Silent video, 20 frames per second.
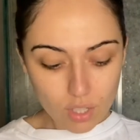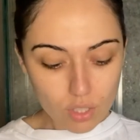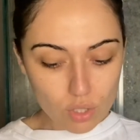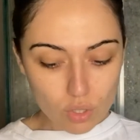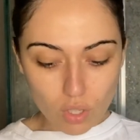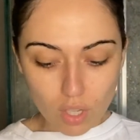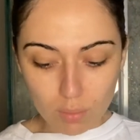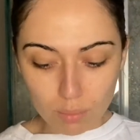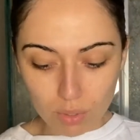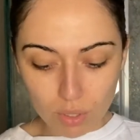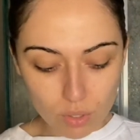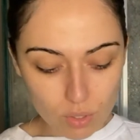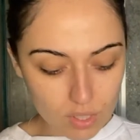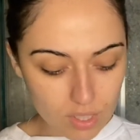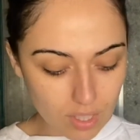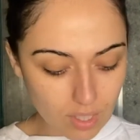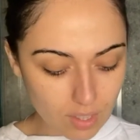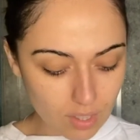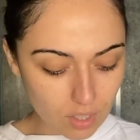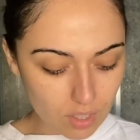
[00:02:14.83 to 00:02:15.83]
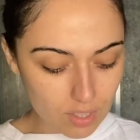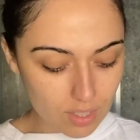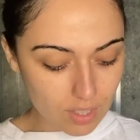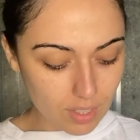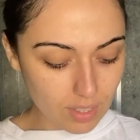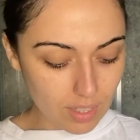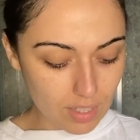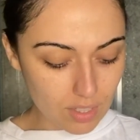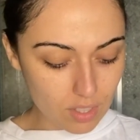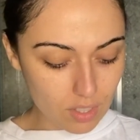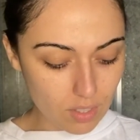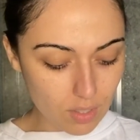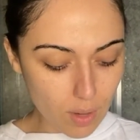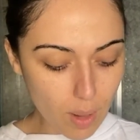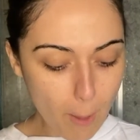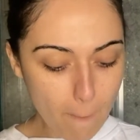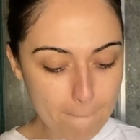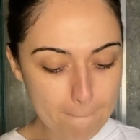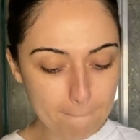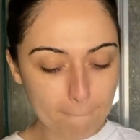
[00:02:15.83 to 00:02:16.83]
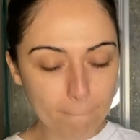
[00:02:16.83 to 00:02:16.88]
so I'm using their Celestial.